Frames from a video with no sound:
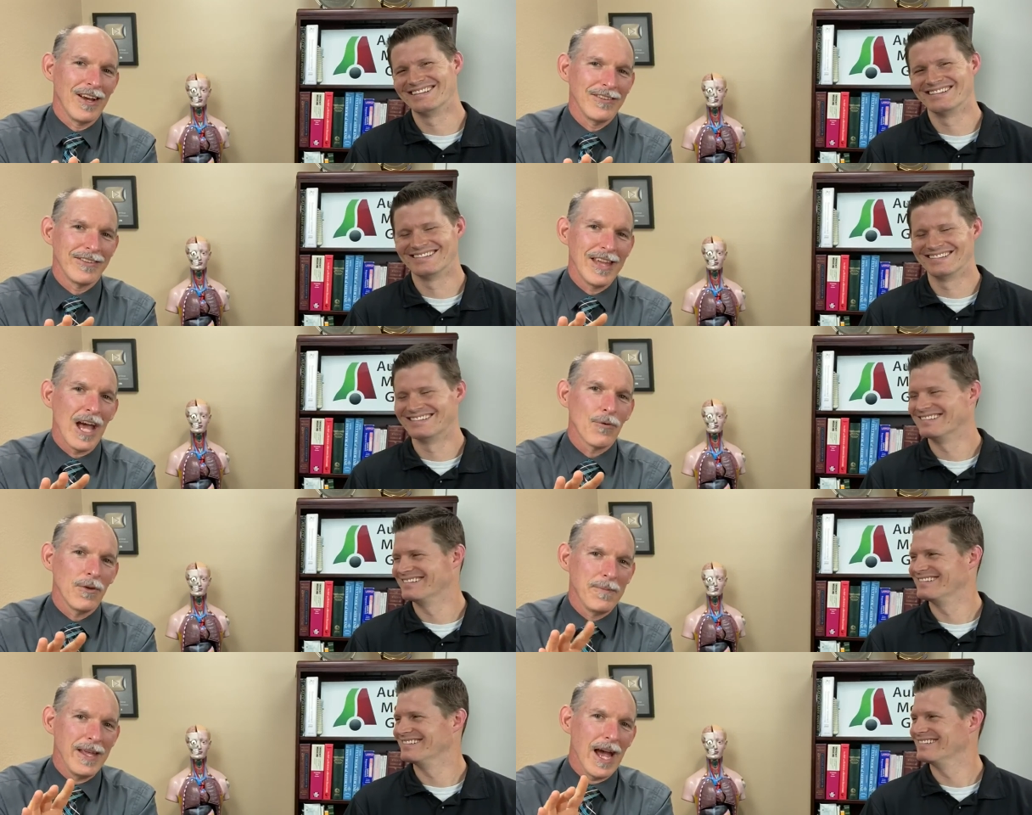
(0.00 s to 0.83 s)
Speaker 1: sounds, and
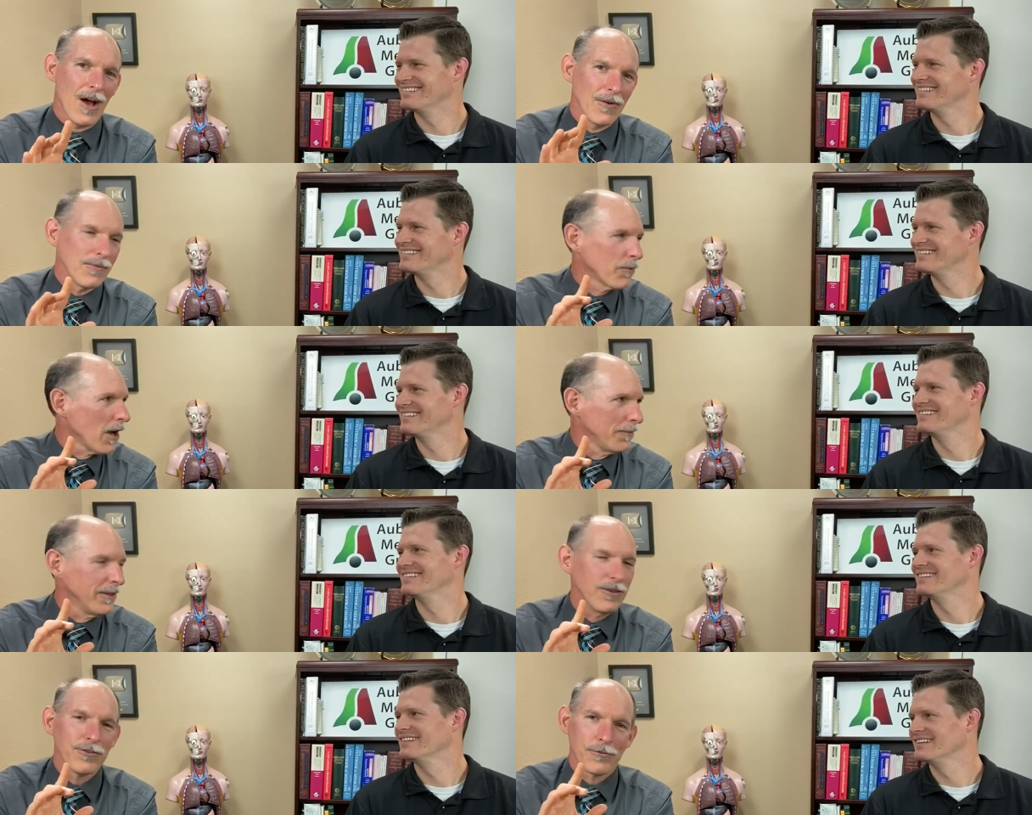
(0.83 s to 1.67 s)
that will be out
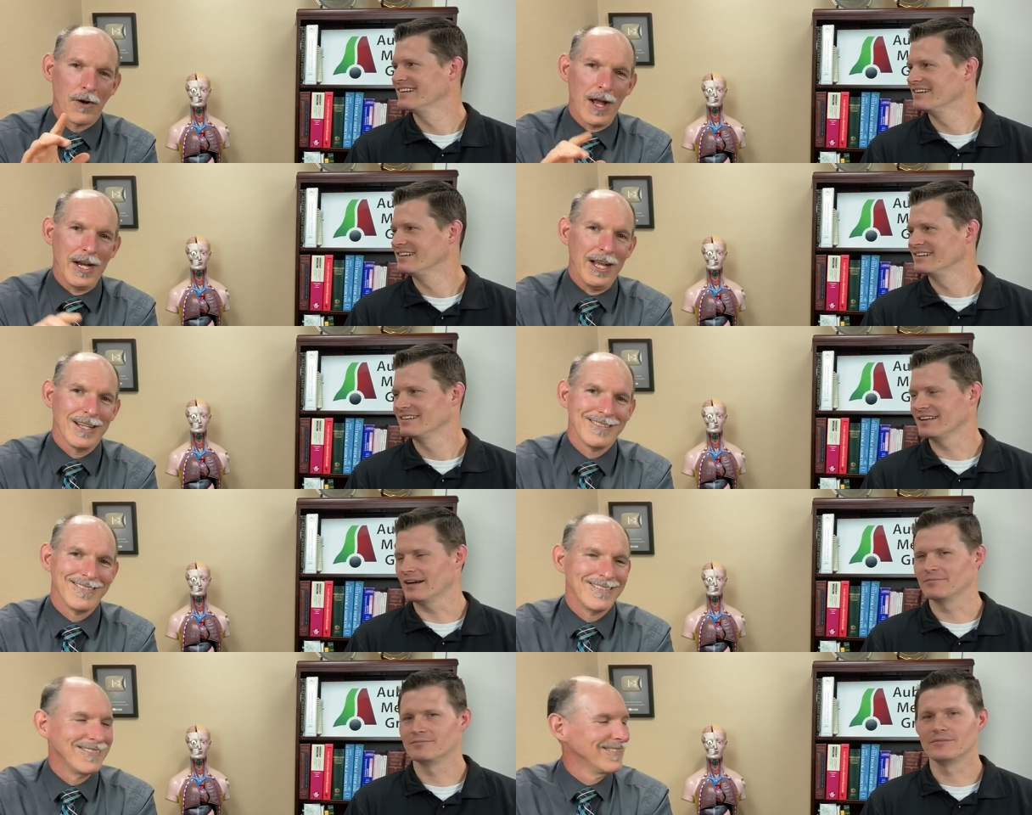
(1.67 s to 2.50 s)
probably this Friday.
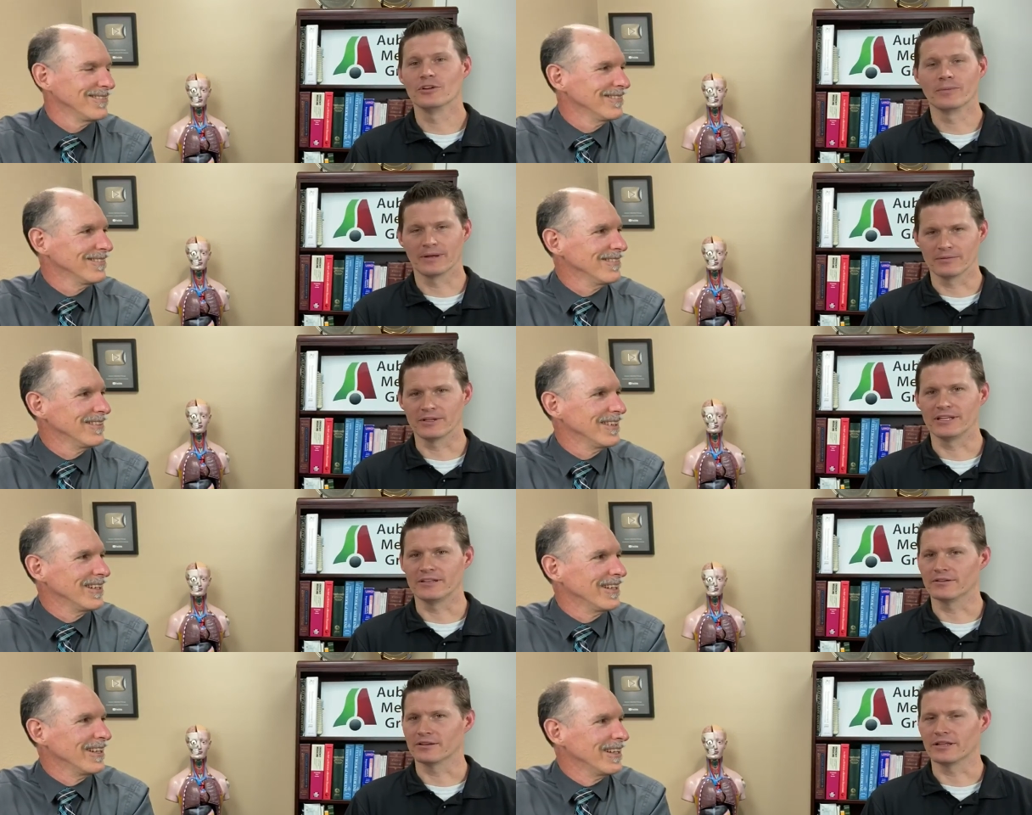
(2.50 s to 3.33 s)
Speaker 2: Yeah, you'll be able to
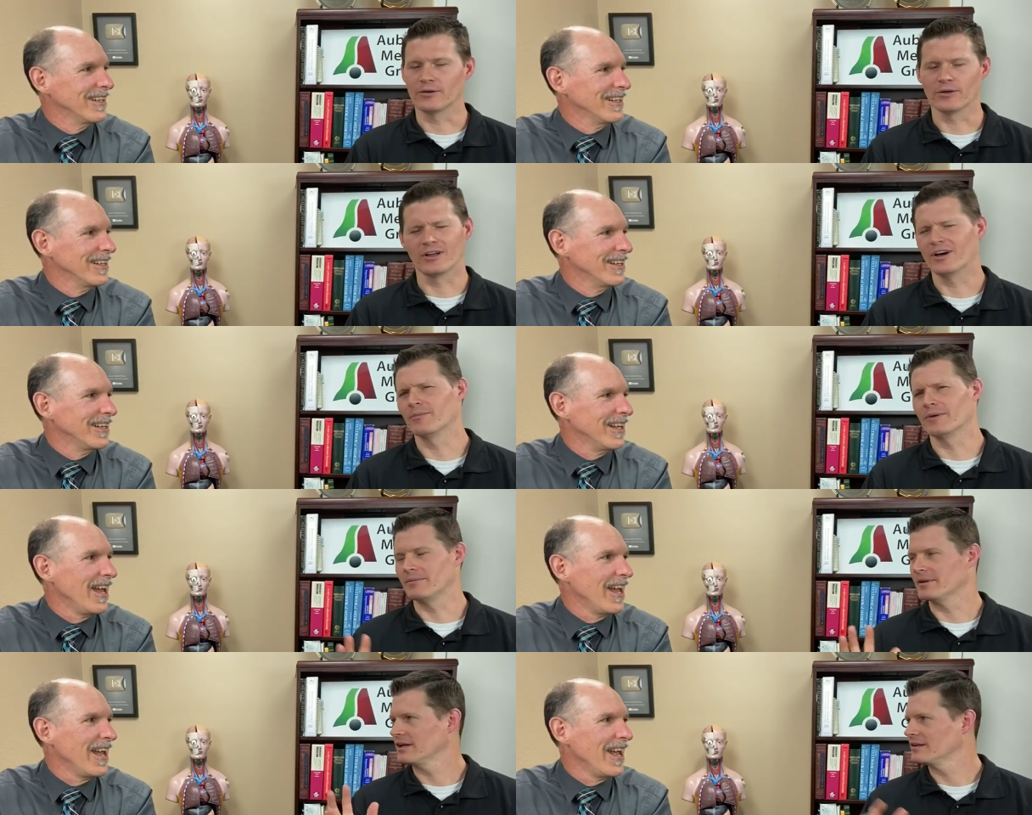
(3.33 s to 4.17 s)
eat during that one. Oh,
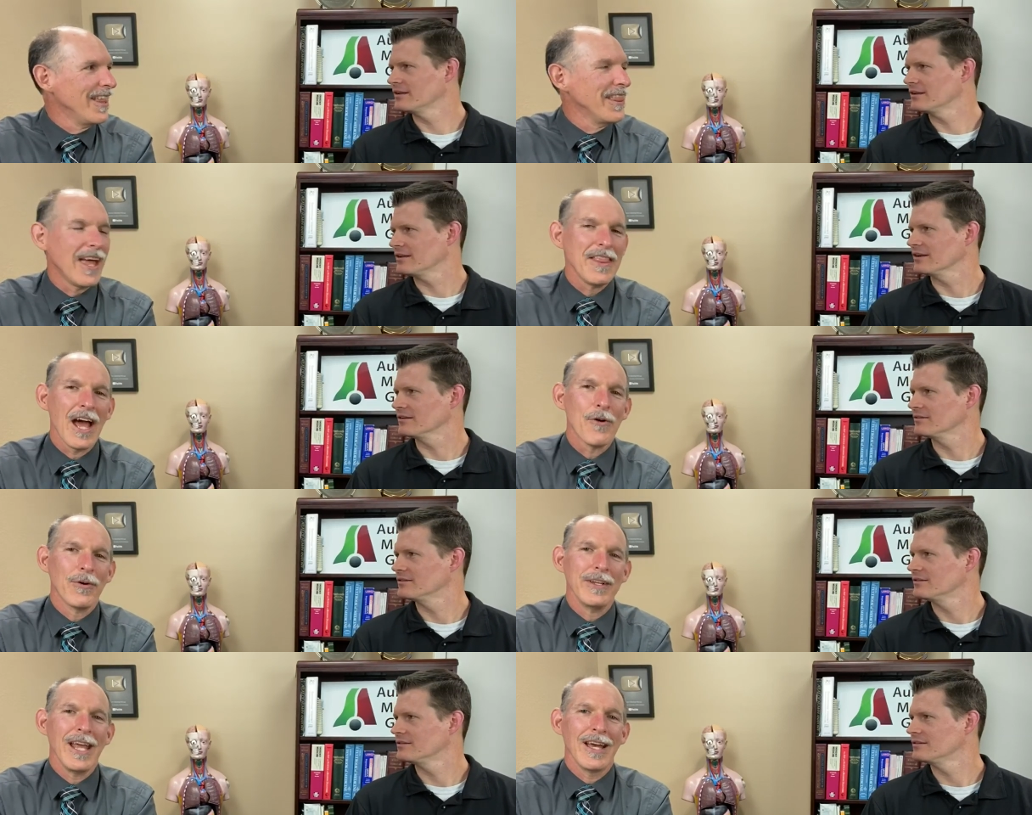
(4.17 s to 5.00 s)
maybe not. And and
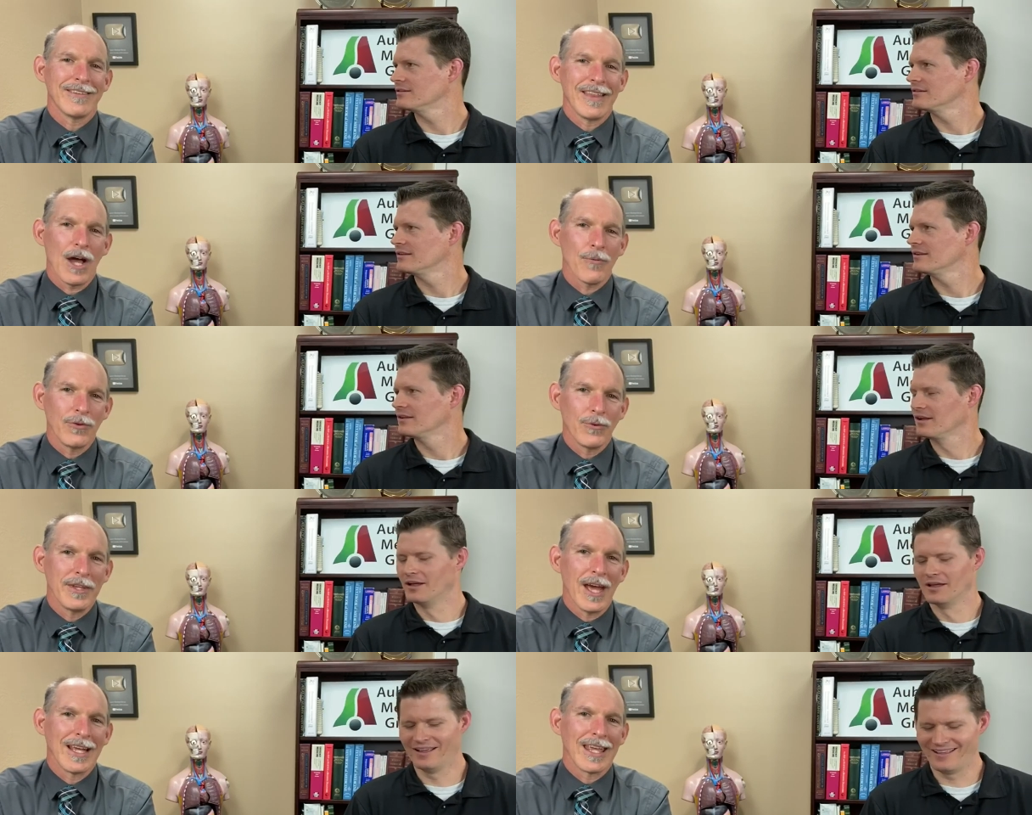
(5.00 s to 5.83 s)
Speaker 1: that one, yes, that
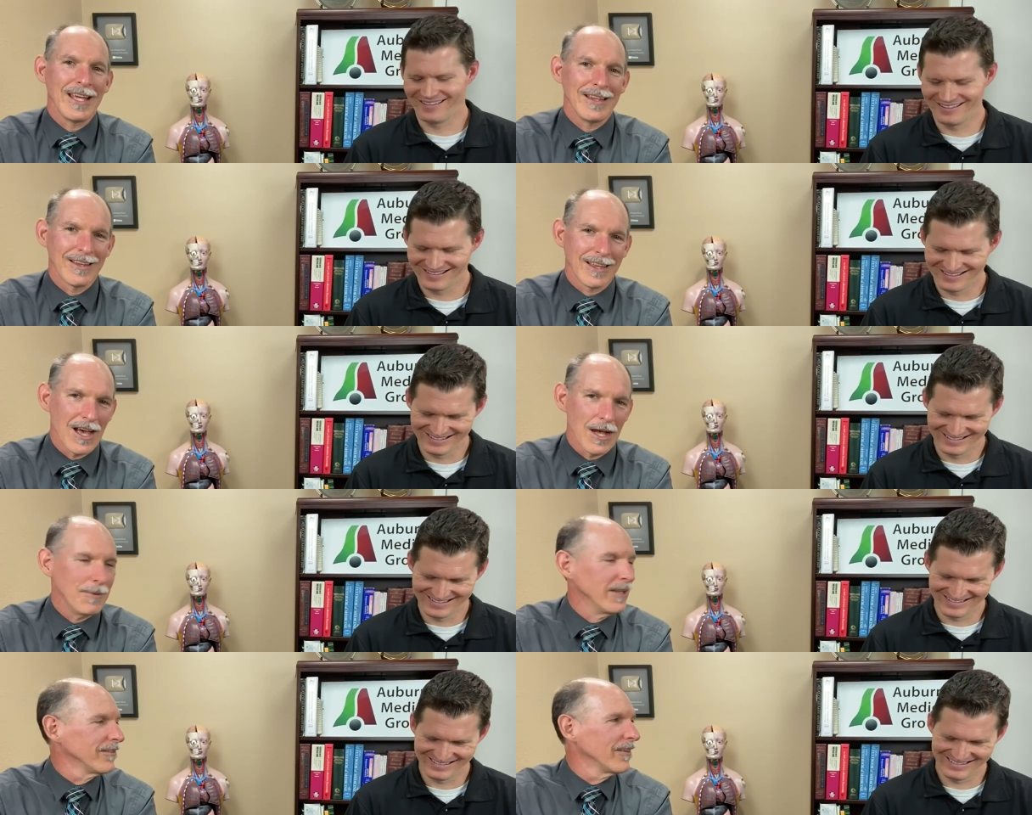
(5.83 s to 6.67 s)
one will not get the
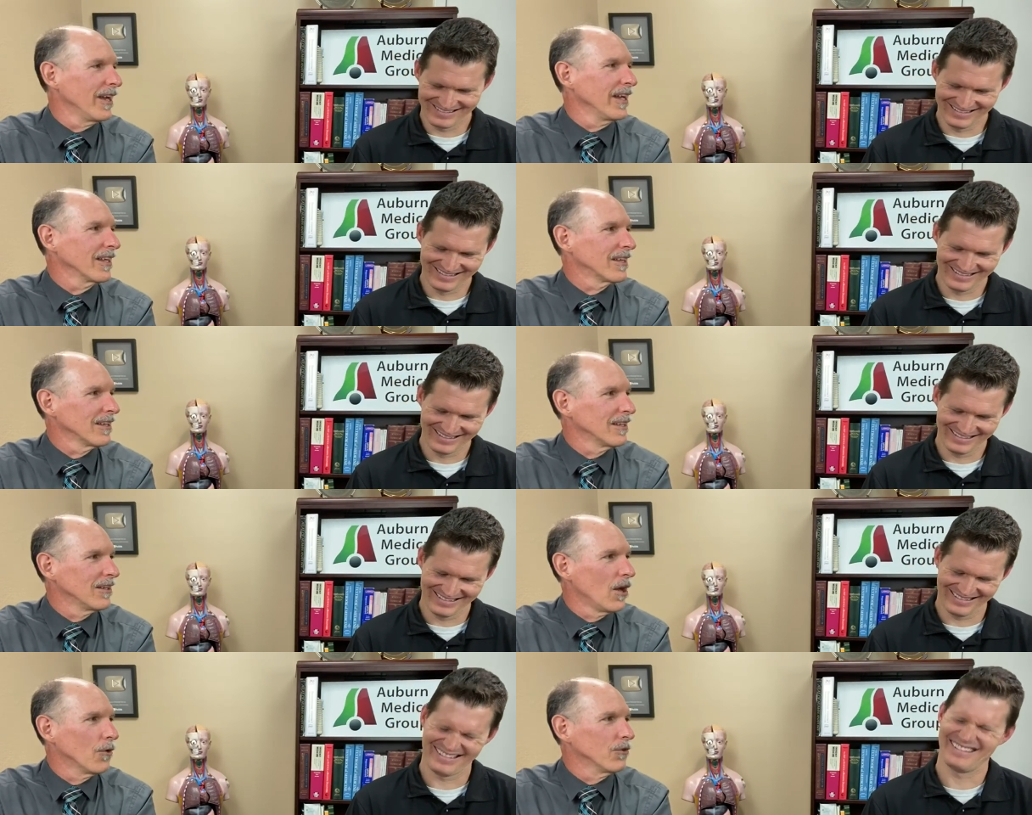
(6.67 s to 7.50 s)
comments like,
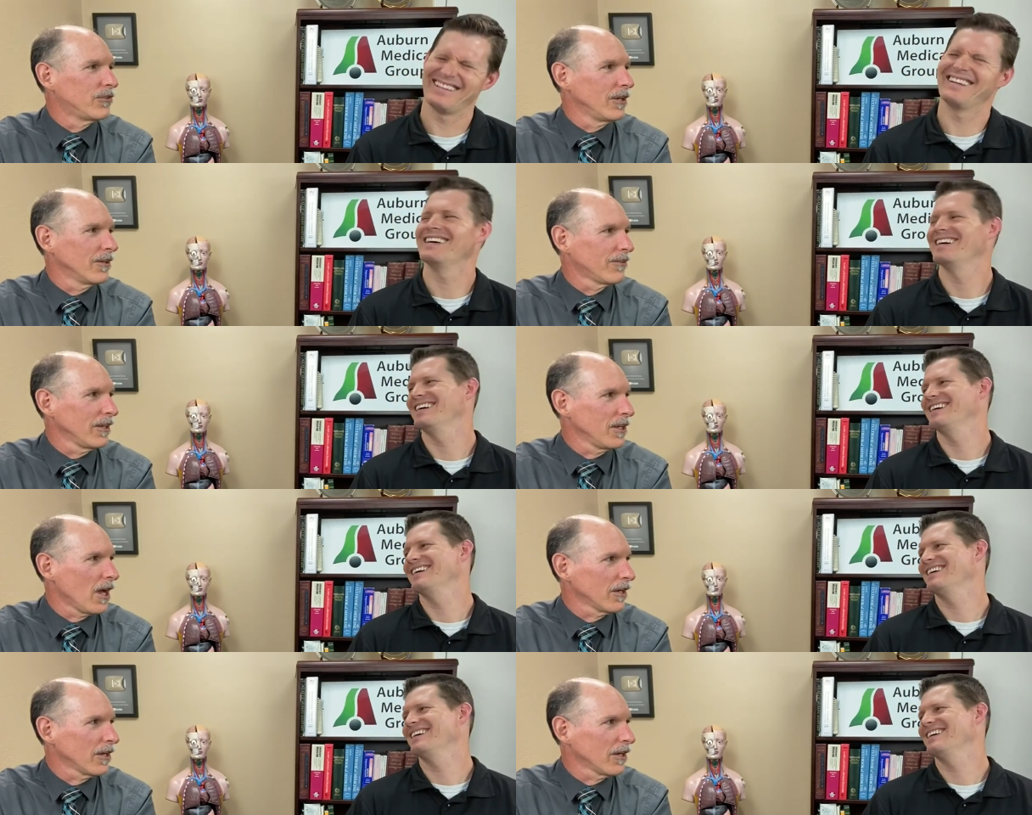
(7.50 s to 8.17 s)
"Oh, seriously,